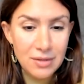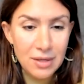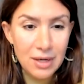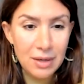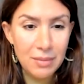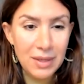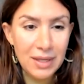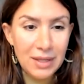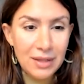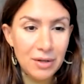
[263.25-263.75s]
So,
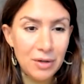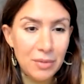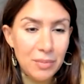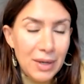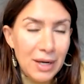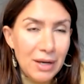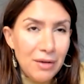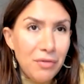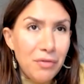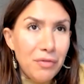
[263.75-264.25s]
I mean, they're
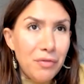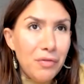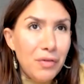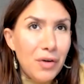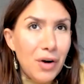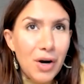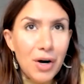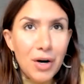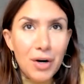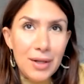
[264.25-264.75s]
by
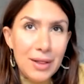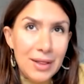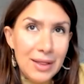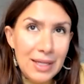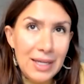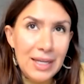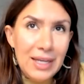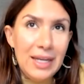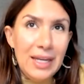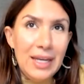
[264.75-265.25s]
far
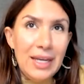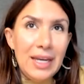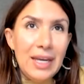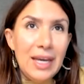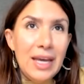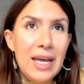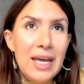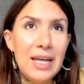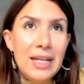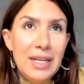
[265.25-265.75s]

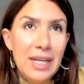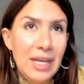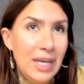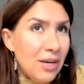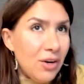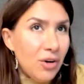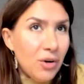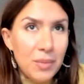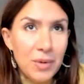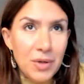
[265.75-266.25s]
leading the
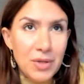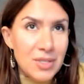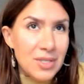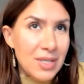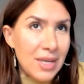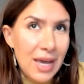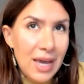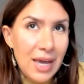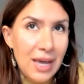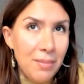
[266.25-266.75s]
e-commerce
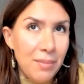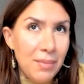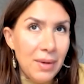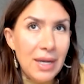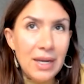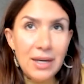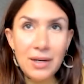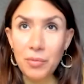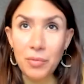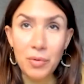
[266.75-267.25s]
game
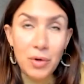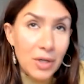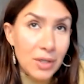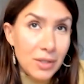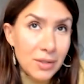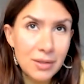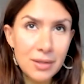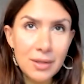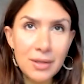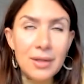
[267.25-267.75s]
in the
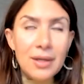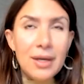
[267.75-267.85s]
world.